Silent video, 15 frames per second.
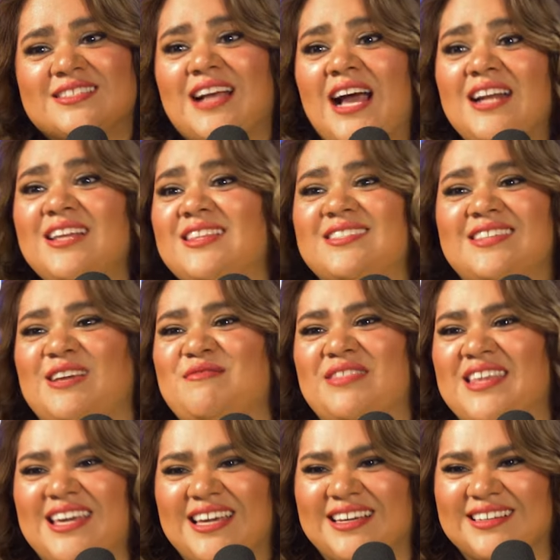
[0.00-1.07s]
kind no, of the same thing. You
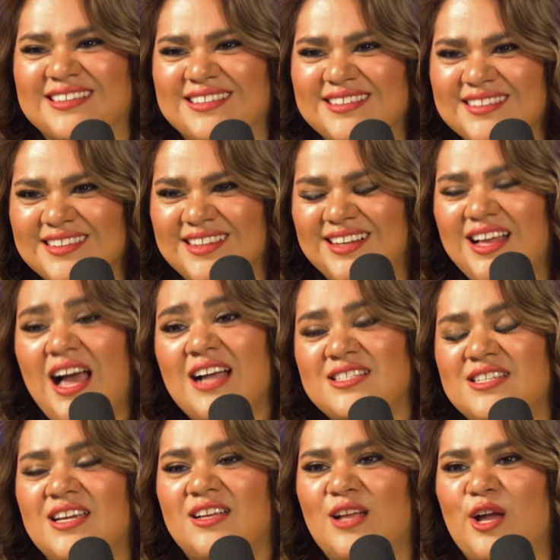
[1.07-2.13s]
graduated early. I
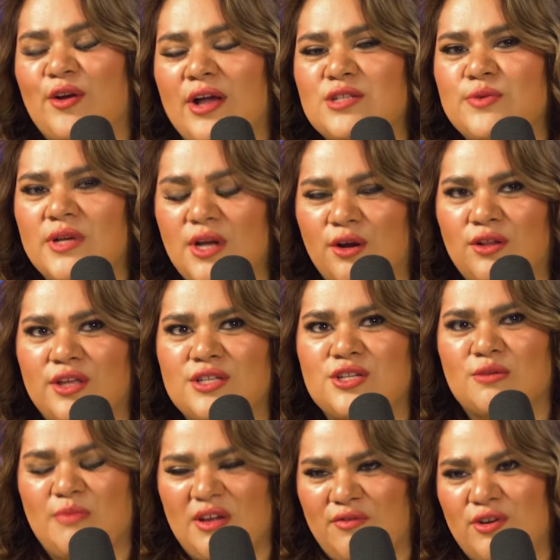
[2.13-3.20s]
did. I graduated early,
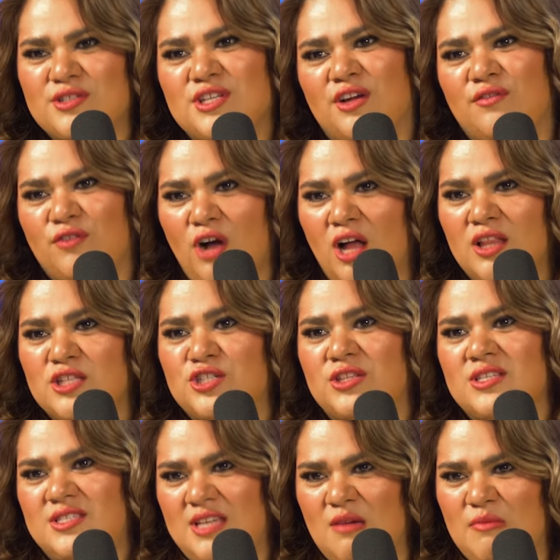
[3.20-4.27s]
took my first year of college in
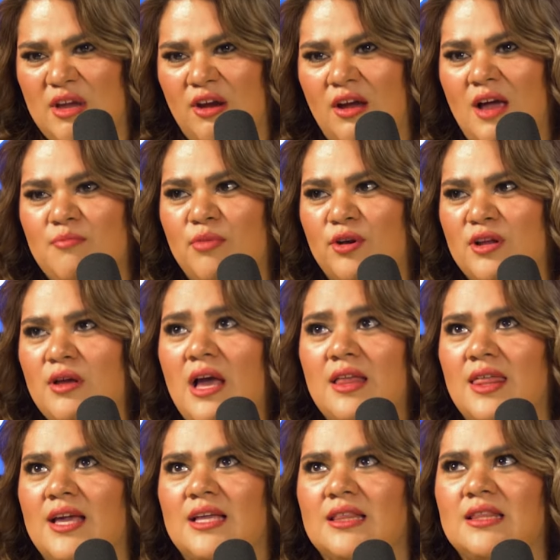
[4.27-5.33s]
the same year. I pretty, I
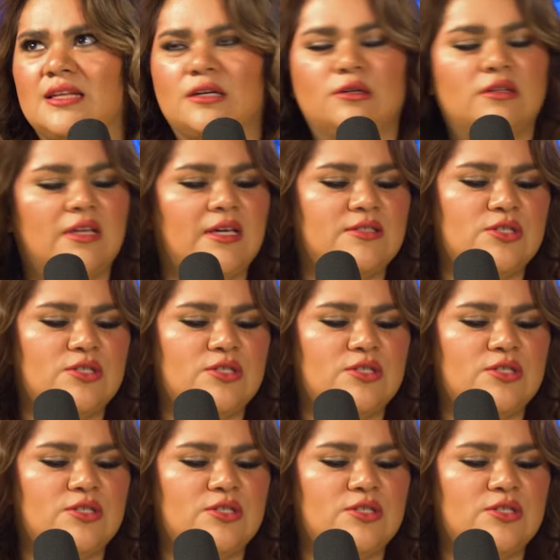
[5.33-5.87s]
like literally